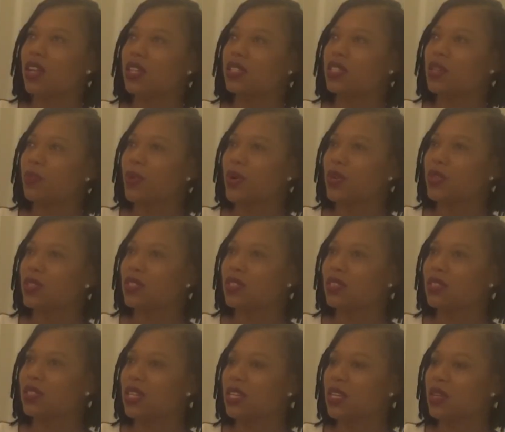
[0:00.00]
a lot of
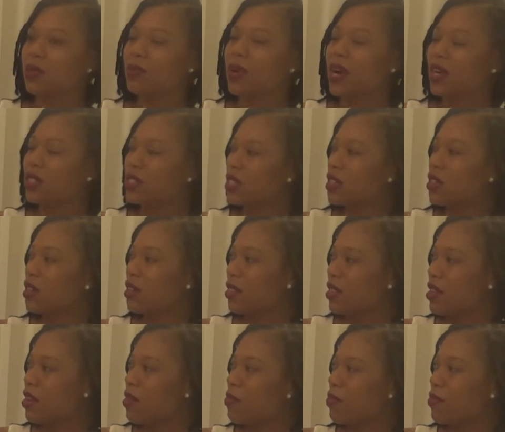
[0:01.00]
persons, and in particular,
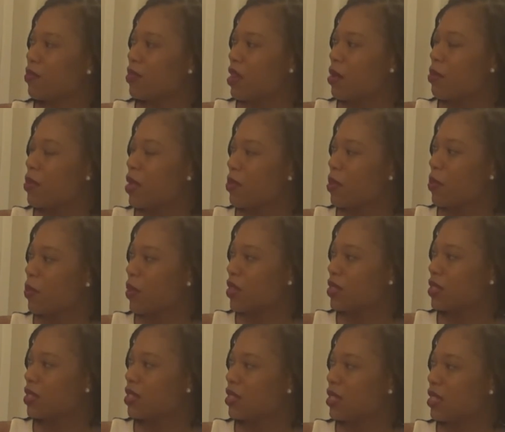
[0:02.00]
there may be
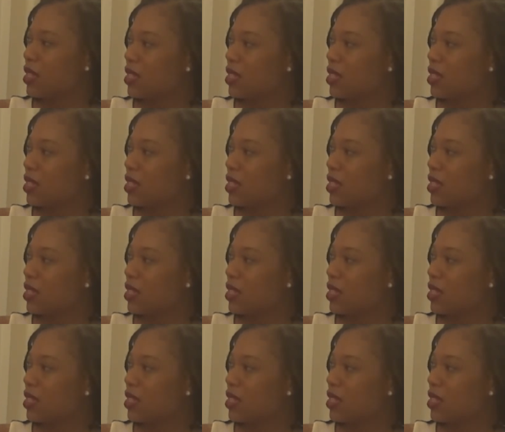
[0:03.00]
persons